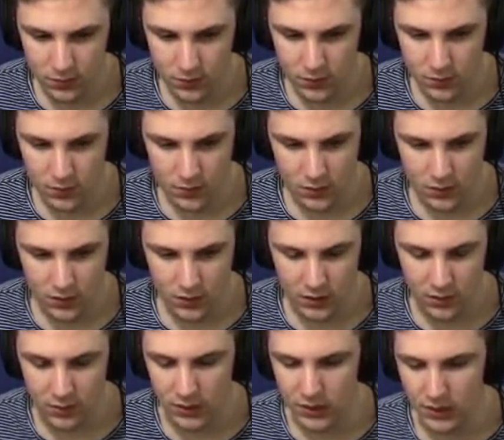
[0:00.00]
Sure as hell better
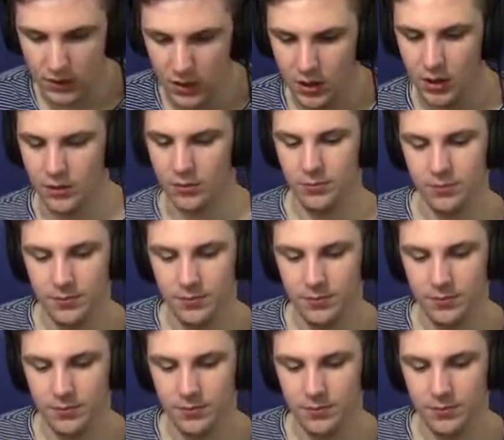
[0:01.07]
here be. Yeah.